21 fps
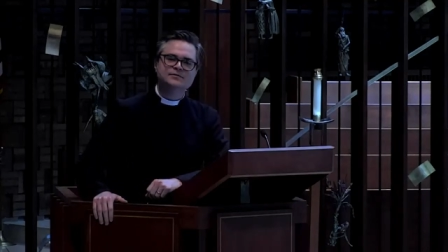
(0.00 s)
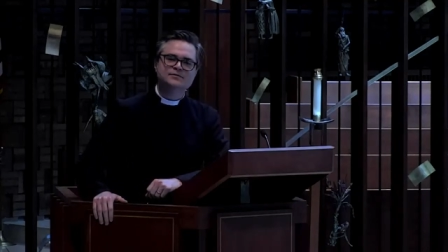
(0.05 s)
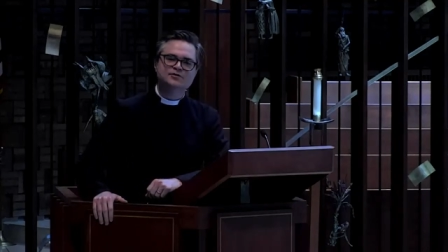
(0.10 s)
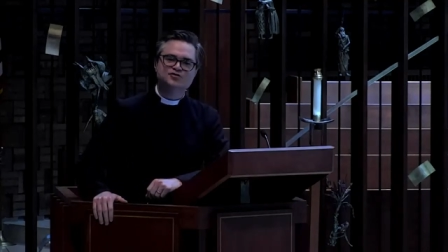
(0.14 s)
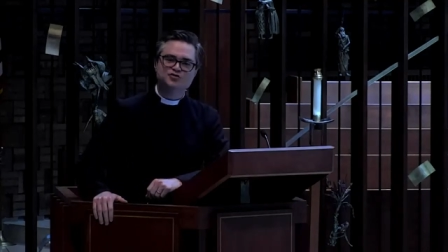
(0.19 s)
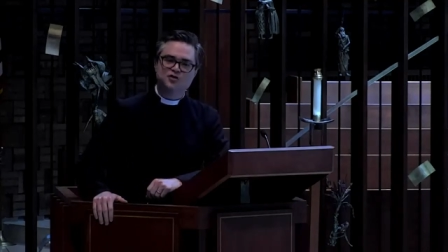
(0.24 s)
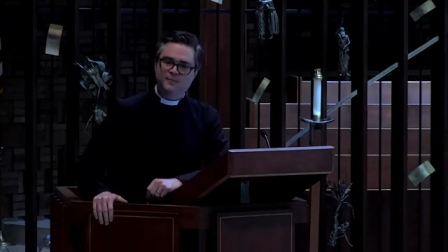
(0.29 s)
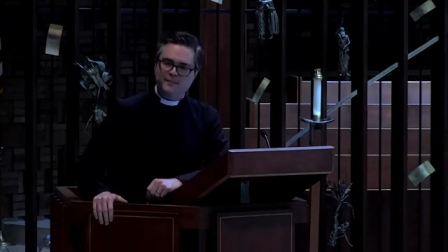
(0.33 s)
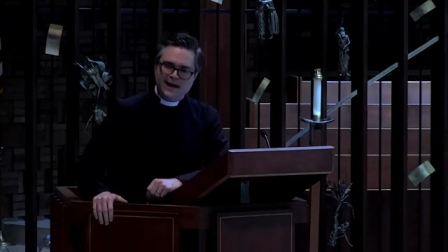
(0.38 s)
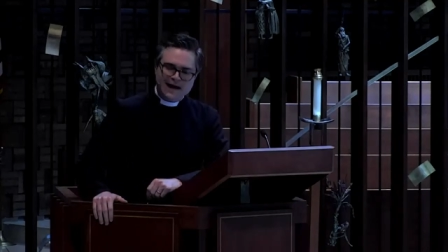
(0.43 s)

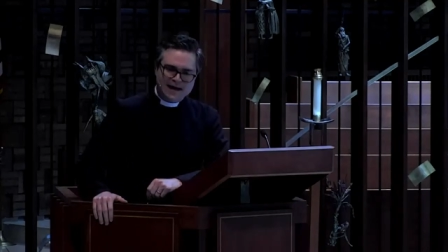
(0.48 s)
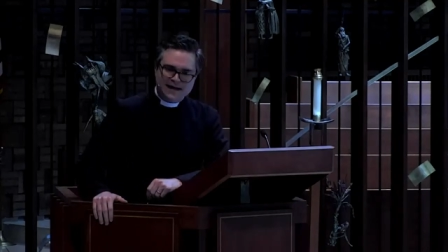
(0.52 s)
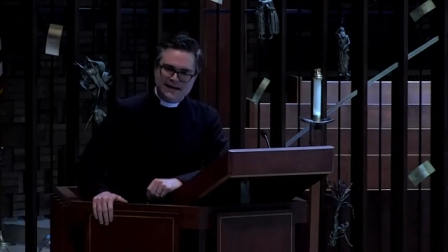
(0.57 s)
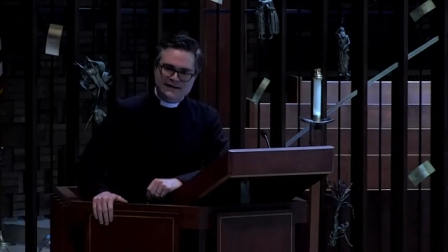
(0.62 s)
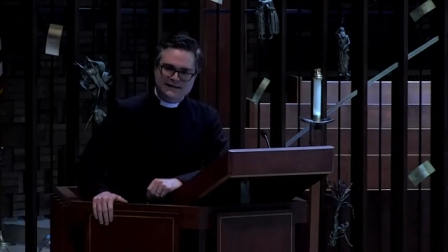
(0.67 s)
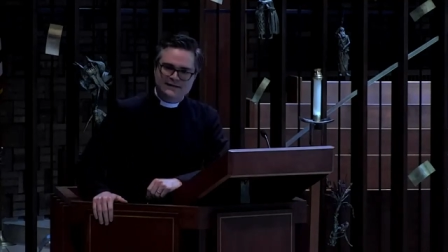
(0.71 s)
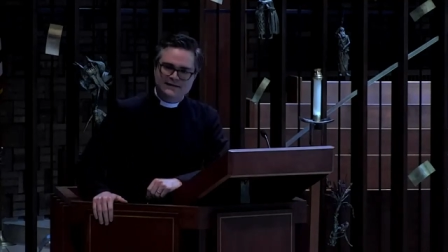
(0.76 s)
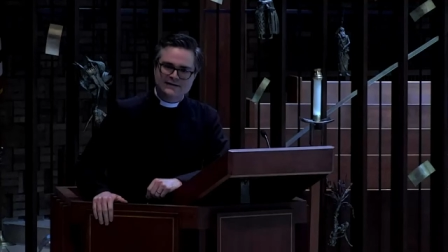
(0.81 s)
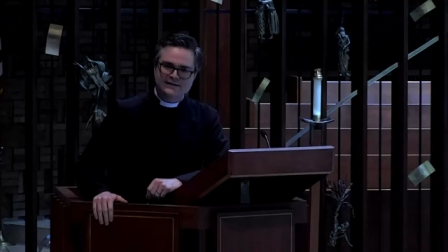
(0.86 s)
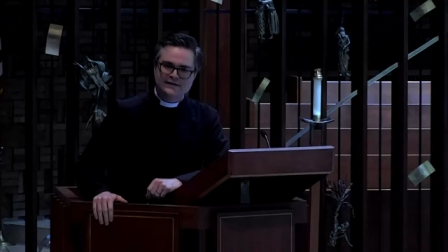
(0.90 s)

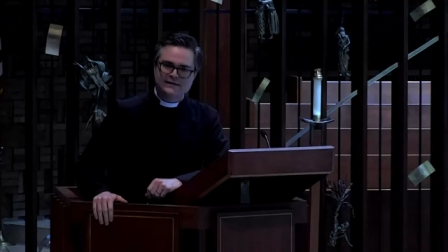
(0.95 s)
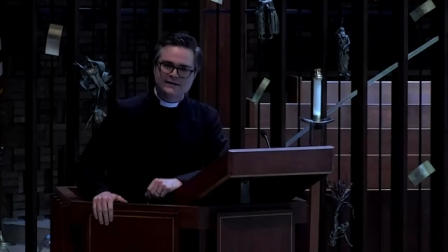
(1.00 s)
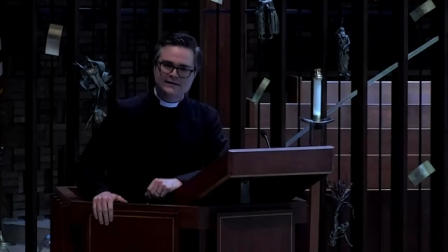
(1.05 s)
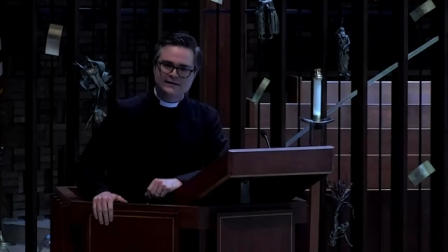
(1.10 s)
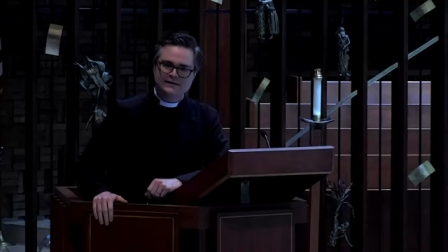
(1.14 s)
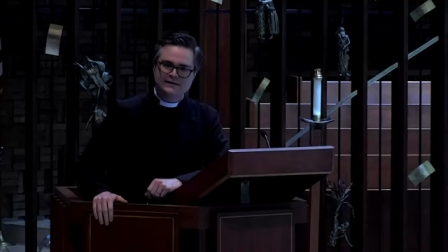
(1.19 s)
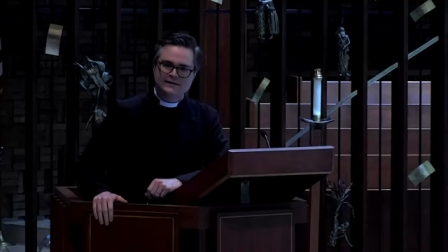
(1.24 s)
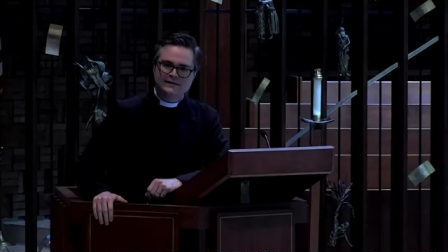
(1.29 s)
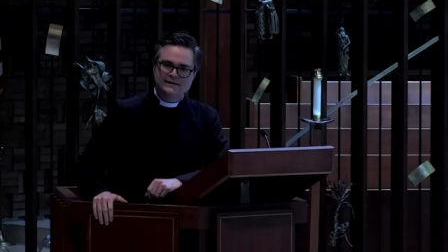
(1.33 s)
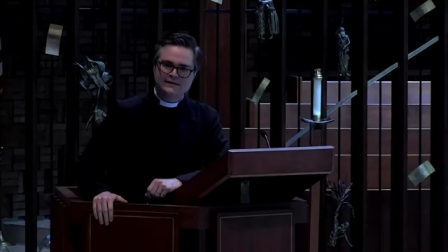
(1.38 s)
dramatically,
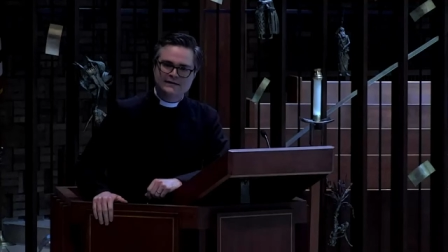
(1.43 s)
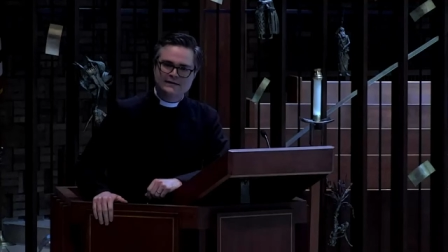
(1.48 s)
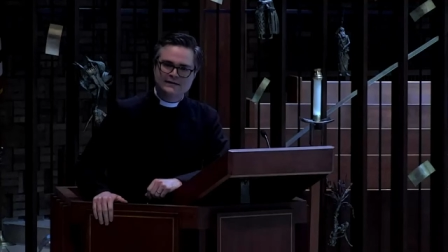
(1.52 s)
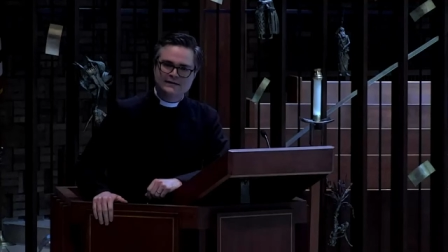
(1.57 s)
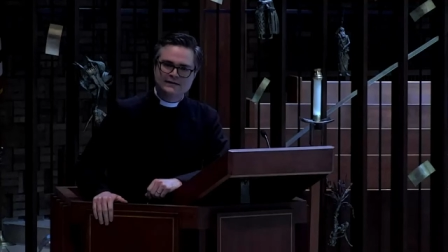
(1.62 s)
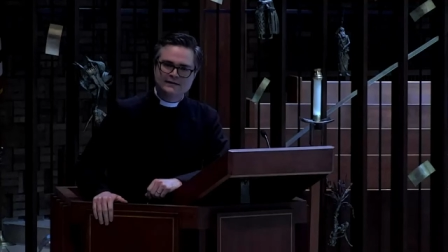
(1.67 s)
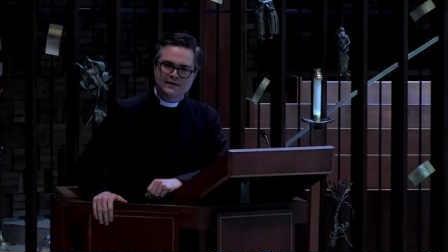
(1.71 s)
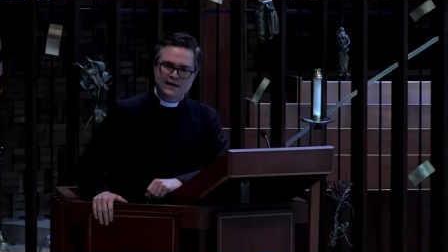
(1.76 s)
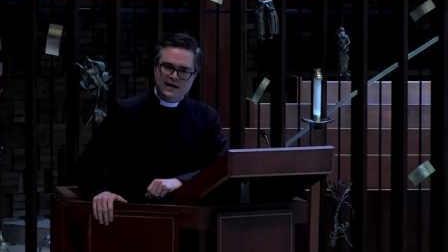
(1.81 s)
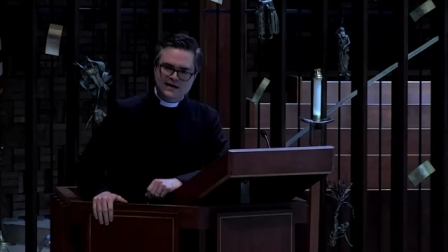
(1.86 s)

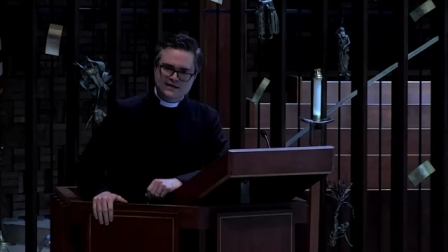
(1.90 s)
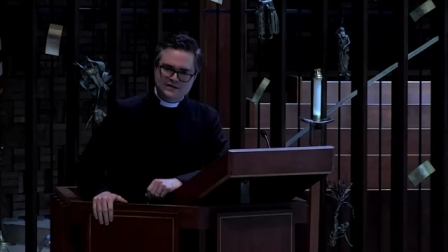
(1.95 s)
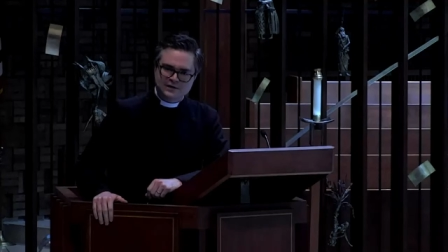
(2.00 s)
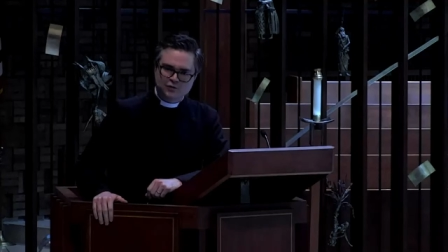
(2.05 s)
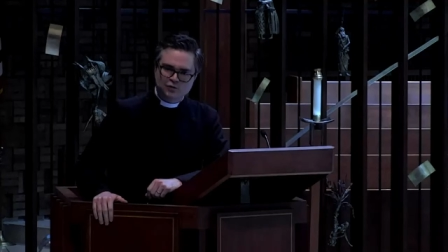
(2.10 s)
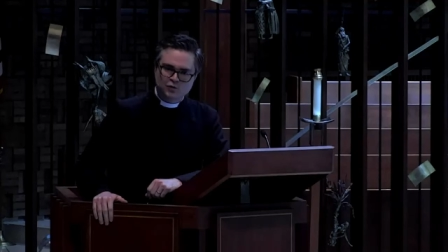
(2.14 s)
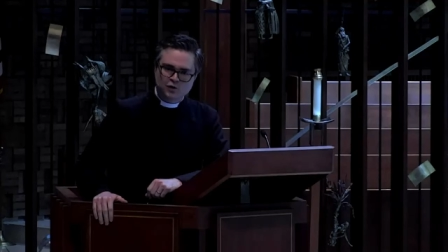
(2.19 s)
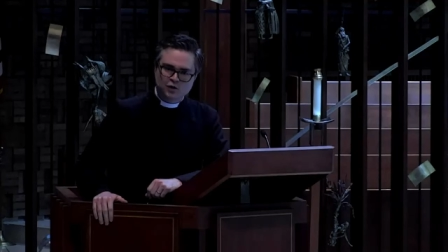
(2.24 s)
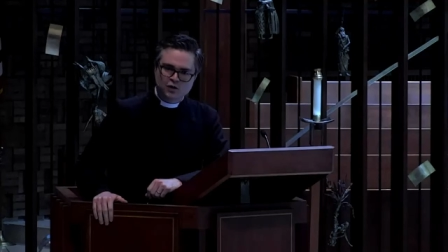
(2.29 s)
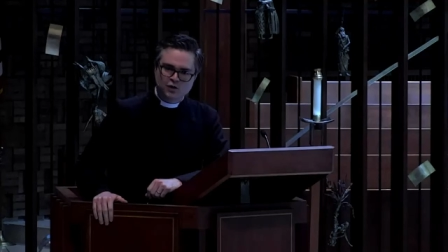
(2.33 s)
as
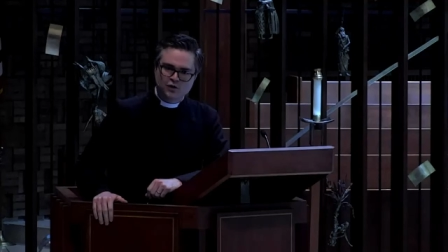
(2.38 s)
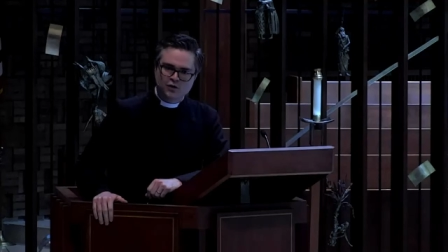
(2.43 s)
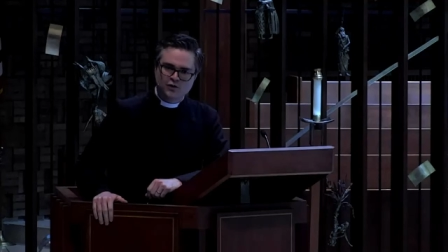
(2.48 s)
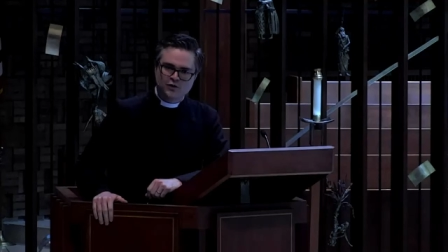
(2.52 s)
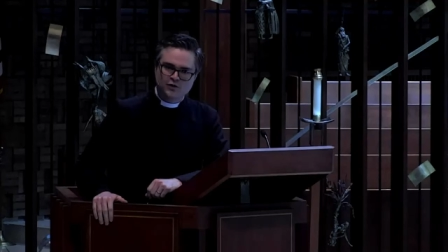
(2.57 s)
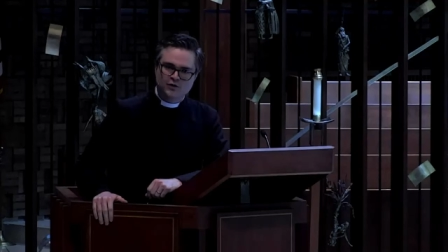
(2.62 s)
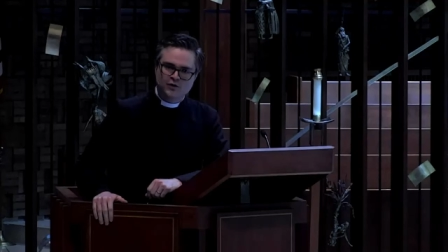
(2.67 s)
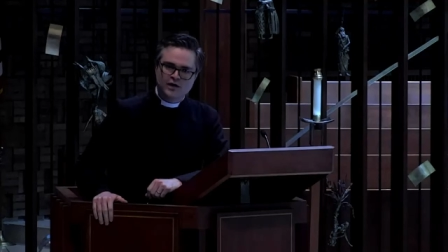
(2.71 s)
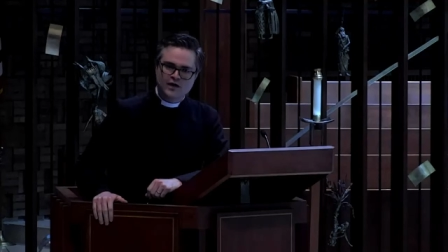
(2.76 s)
it were.